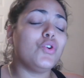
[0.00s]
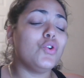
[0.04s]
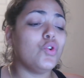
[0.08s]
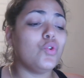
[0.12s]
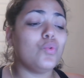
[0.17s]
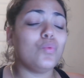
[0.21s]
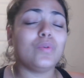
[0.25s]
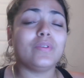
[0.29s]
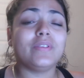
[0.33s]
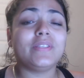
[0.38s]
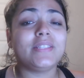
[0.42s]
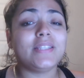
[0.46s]

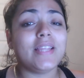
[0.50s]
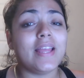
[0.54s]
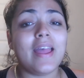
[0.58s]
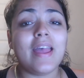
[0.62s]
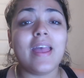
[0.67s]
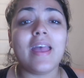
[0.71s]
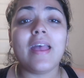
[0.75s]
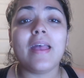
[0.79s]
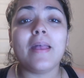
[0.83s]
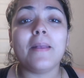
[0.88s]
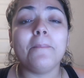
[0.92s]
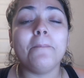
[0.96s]
who will
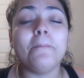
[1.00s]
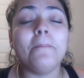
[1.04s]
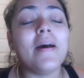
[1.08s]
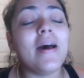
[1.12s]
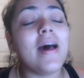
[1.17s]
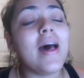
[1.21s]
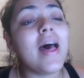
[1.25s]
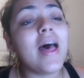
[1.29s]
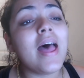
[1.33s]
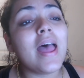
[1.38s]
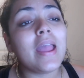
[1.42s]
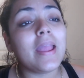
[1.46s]
stand
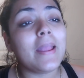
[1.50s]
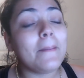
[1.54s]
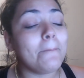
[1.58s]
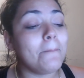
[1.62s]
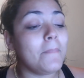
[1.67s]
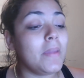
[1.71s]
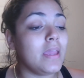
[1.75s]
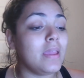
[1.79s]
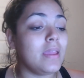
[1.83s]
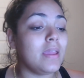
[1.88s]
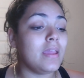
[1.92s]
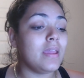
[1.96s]
by
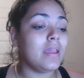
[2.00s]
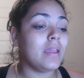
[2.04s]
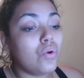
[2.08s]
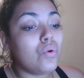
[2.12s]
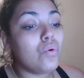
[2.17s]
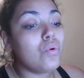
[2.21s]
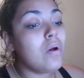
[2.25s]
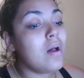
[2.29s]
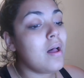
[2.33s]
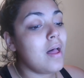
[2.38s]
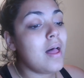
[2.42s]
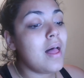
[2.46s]
me.
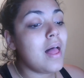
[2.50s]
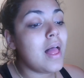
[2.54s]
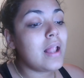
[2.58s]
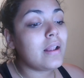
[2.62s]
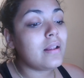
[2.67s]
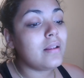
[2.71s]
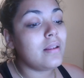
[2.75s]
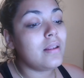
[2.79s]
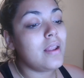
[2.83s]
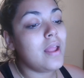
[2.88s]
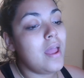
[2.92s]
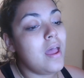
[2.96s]
Oh, my
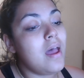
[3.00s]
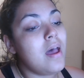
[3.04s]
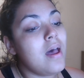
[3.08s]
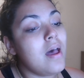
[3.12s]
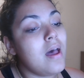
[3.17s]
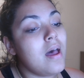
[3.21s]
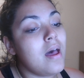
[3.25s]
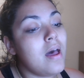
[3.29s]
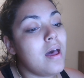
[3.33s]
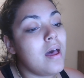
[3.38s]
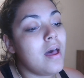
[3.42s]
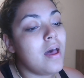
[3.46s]

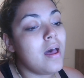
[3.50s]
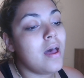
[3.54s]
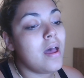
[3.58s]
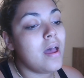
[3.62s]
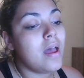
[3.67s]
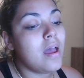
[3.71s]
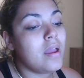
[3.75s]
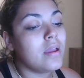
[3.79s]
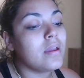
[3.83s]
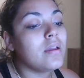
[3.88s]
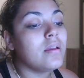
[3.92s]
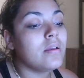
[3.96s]

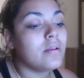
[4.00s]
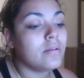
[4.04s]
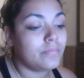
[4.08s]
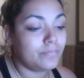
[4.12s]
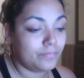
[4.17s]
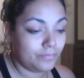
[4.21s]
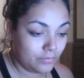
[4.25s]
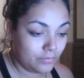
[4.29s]
life.